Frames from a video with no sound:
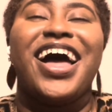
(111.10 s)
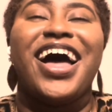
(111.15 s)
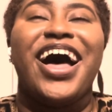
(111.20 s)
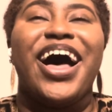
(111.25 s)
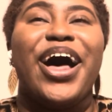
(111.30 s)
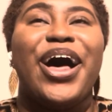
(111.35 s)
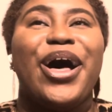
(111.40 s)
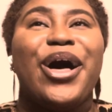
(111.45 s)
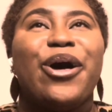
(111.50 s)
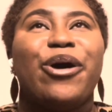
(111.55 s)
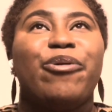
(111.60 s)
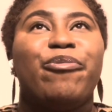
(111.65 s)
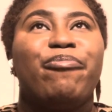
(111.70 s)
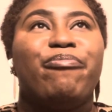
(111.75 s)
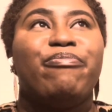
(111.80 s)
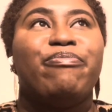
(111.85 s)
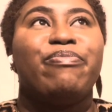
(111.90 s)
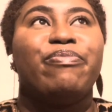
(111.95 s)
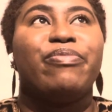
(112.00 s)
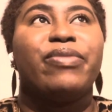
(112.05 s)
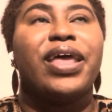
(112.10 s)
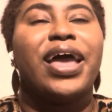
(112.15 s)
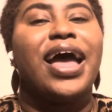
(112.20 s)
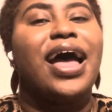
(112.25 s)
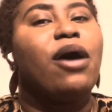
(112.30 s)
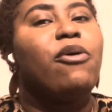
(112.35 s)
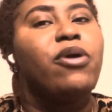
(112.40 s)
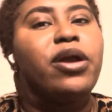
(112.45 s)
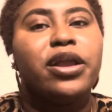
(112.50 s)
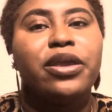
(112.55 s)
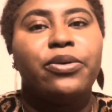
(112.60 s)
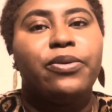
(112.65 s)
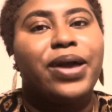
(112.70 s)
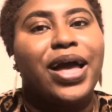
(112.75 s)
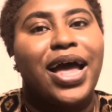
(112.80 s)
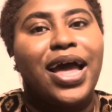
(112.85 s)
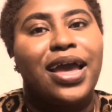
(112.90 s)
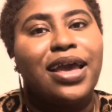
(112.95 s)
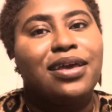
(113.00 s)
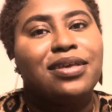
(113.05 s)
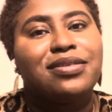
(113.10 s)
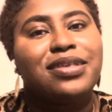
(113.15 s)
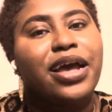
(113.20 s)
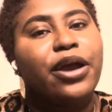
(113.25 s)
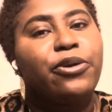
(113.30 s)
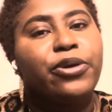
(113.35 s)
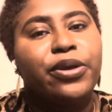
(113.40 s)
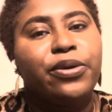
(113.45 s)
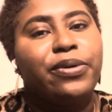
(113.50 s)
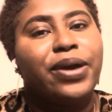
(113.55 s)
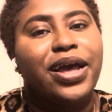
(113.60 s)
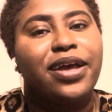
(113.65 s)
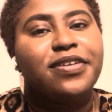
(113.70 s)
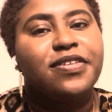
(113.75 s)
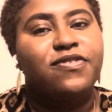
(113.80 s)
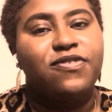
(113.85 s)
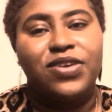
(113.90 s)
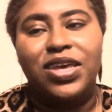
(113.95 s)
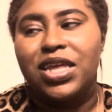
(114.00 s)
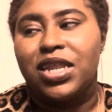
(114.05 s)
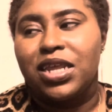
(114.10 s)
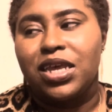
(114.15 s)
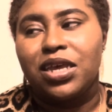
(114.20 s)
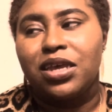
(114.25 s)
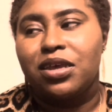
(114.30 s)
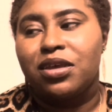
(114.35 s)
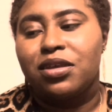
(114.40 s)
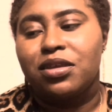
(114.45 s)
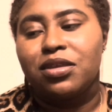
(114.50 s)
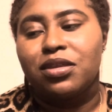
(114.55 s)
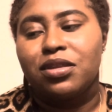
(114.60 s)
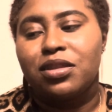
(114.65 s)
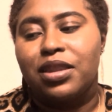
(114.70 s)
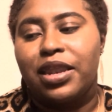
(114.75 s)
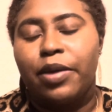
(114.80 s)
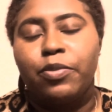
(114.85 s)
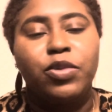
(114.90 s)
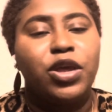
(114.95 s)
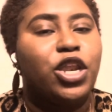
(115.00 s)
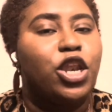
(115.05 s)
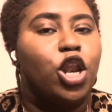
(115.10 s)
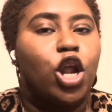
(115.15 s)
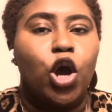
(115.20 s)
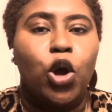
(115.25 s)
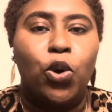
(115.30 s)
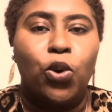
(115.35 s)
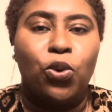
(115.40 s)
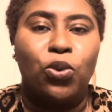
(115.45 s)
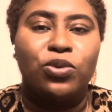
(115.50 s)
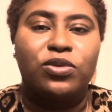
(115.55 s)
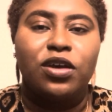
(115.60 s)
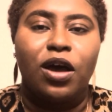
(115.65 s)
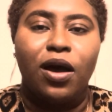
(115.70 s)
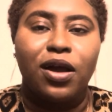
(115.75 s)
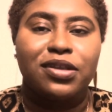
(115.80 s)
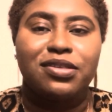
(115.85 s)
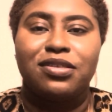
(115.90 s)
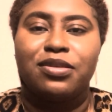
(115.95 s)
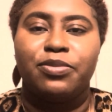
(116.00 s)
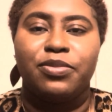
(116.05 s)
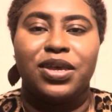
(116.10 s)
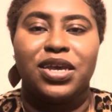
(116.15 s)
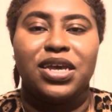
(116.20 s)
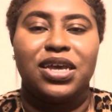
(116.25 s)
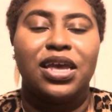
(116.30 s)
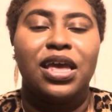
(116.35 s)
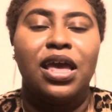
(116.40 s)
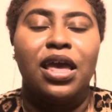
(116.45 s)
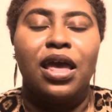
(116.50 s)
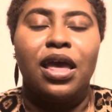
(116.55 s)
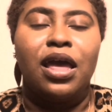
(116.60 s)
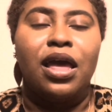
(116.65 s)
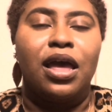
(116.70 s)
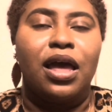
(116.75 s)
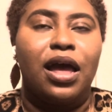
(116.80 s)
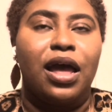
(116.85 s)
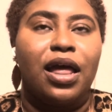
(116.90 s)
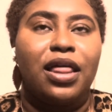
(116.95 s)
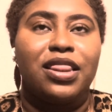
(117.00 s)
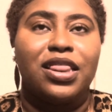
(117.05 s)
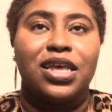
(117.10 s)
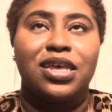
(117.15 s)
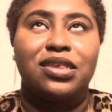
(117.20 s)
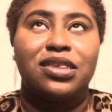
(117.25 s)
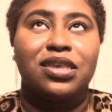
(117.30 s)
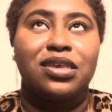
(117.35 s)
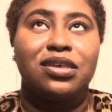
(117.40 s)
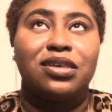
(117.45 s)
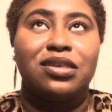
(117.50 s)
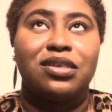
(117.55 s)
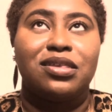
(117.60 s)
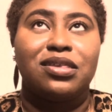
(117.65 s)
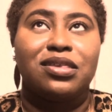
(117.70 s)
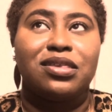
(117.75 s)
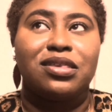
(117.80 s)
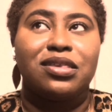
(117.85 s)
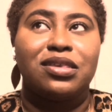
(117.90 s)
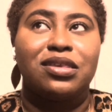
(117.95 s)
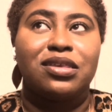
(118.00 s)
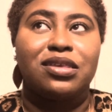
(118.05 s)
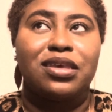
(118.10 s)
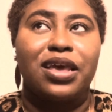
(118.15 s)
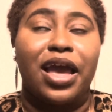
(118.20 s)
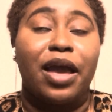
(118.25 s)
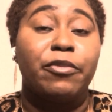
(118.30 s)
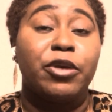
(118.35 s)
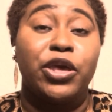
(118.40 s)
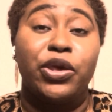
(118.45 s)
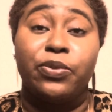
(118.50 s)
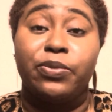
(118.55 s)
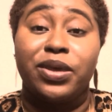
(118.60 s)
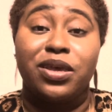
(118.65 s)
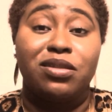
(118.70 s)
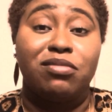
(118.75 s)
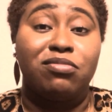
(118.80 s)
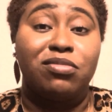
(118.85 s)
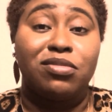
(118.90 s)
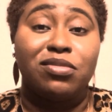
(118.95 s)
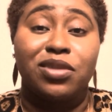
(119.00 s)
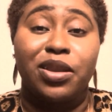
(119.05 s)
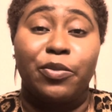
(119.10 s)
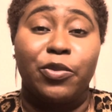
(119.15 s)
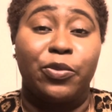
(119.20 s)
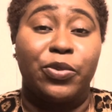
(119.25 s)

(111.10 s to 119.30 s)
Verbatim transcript: um, how are you guys? How are you guys feeling? Let me know. Talk to me. This is, I'm a human, I'm a